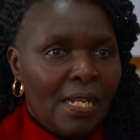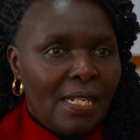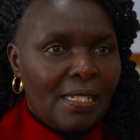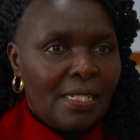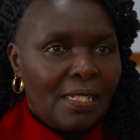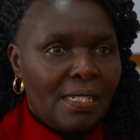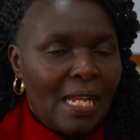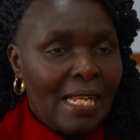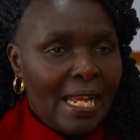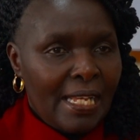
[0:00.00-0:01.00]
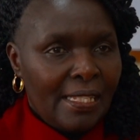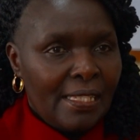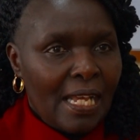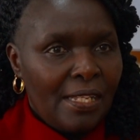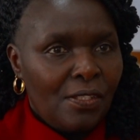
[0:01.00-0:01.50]
at Alliance
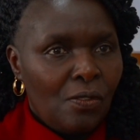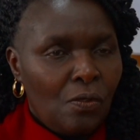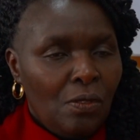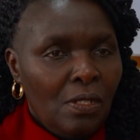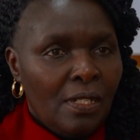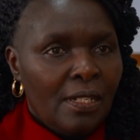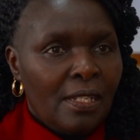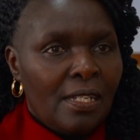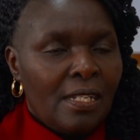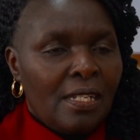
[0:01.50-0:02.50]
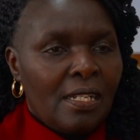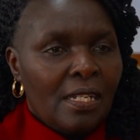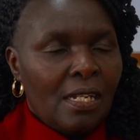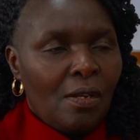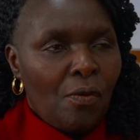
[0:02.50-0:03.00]
High School,
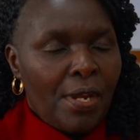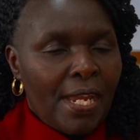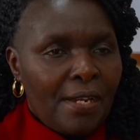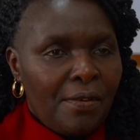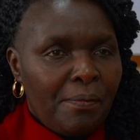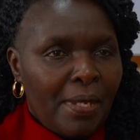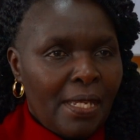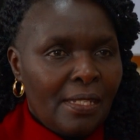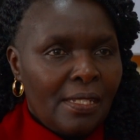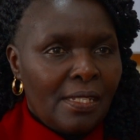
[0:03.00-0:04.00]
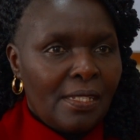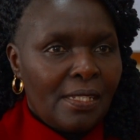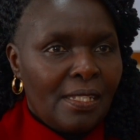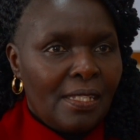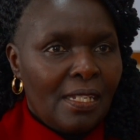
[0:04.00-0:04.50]
where we met
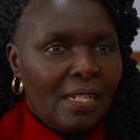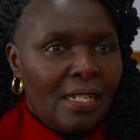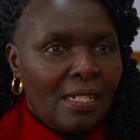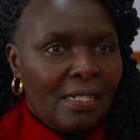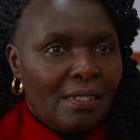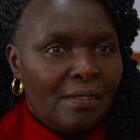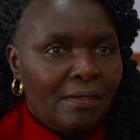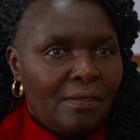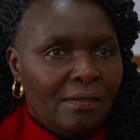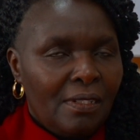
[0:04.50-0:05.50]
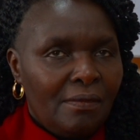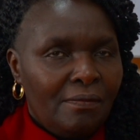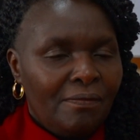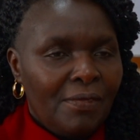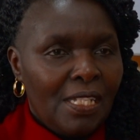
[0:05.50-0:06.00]
uh,
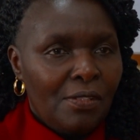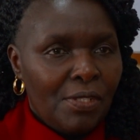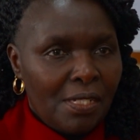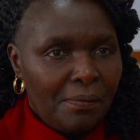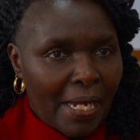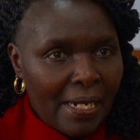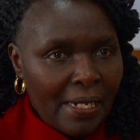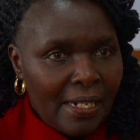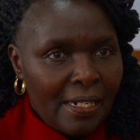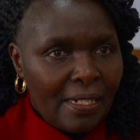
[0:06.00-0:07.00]
Equity Bank,